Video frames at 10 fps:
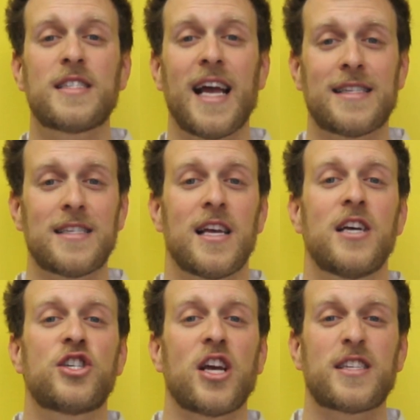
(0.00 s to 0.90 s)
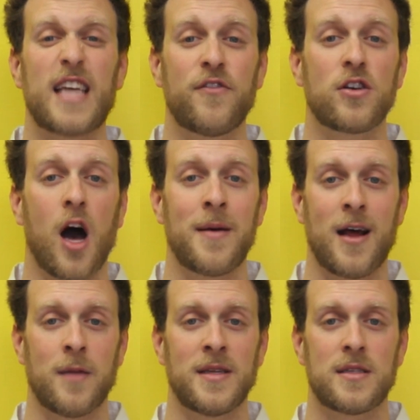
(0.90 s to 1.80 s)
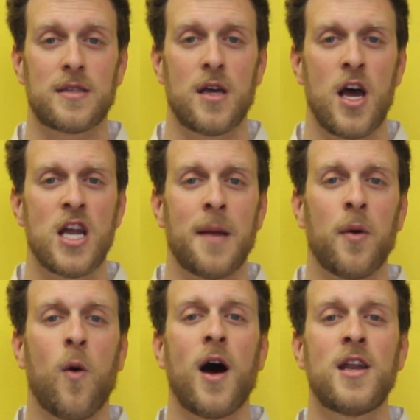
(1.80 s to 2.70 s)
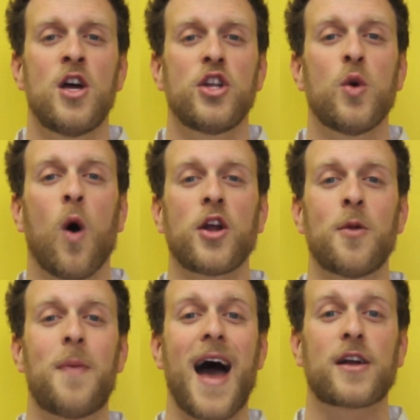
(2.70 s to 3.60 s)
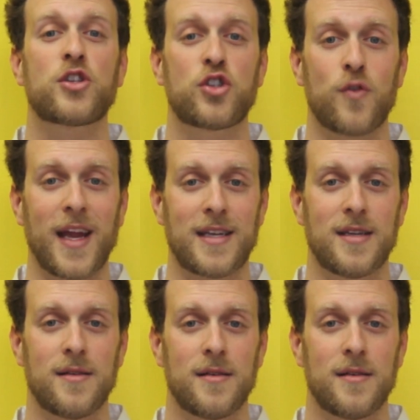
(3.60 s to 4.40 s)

stances share several common elements. Number one, you want your back straight.